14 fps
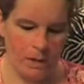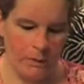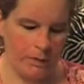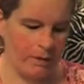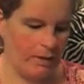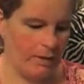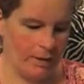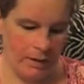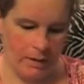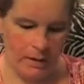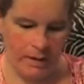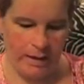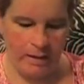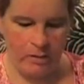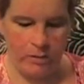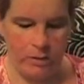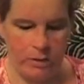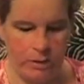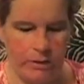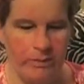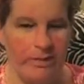We'll see. They're
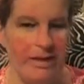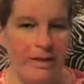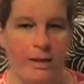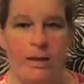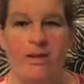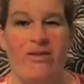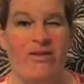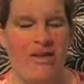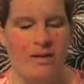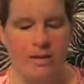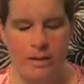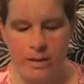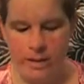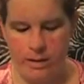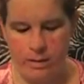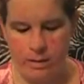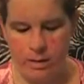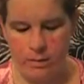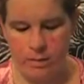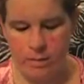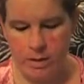really, really thin. They're thinner than I thought
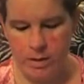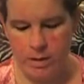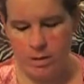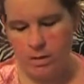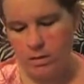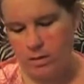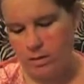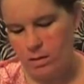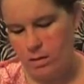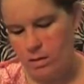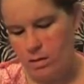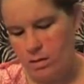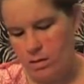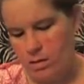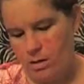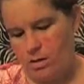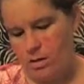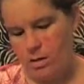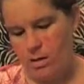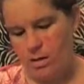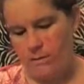they would be.
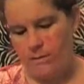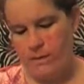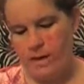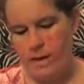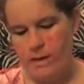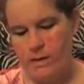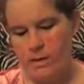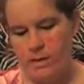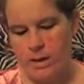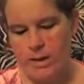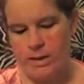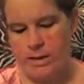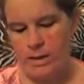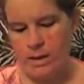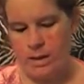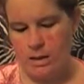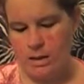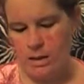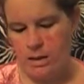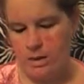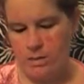Um, I also got
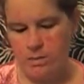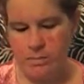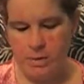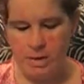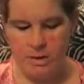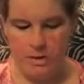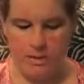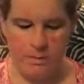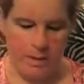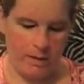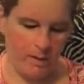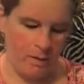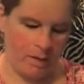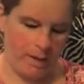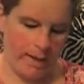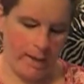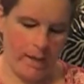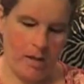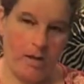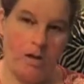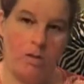these. They're bead spacers. I
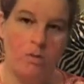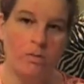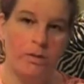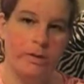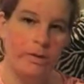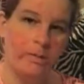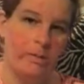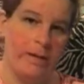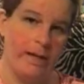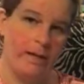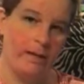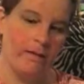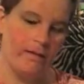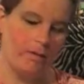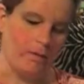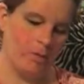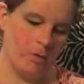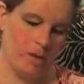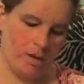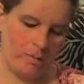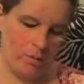got a whole little bag of them. I'm going
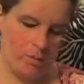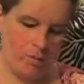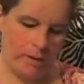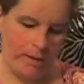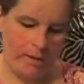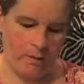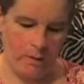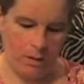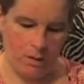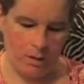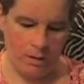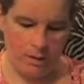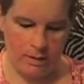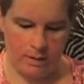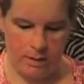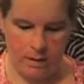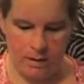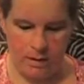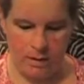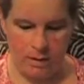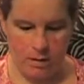to try to pull one out so you can see
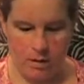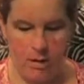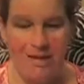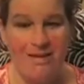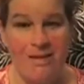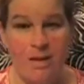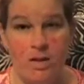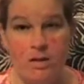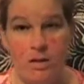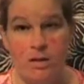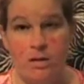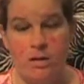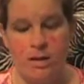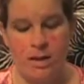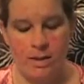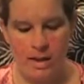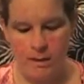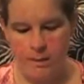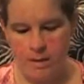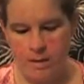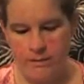it. These are also, these
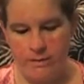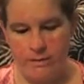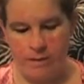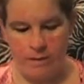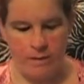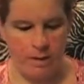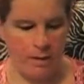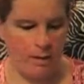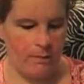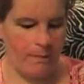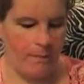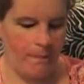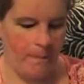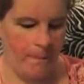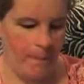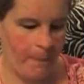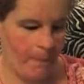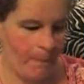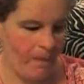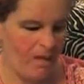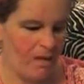came off of eBay
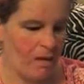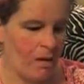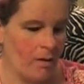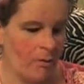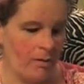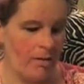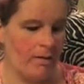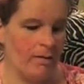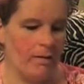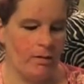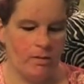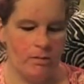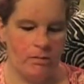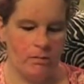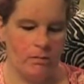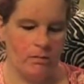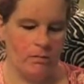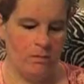with the little